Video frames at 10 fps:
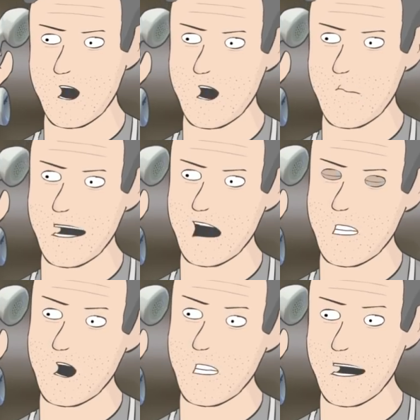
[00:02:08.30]
on a
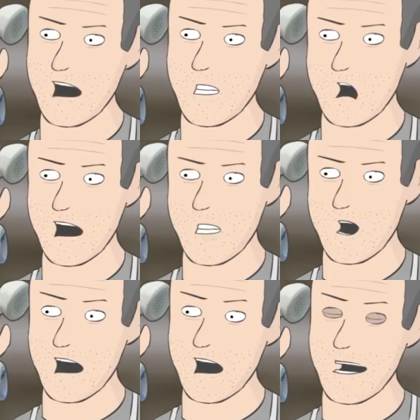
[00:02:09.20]
minute. Those kind of
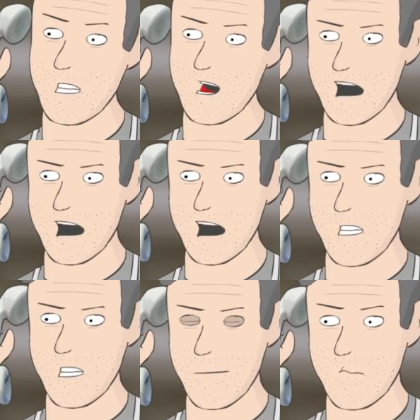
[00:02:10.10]
threats are way out of
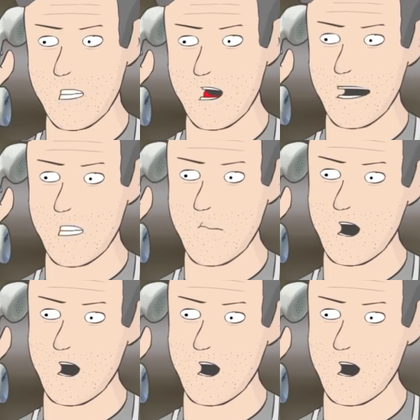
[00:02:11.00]
line. I'm calling the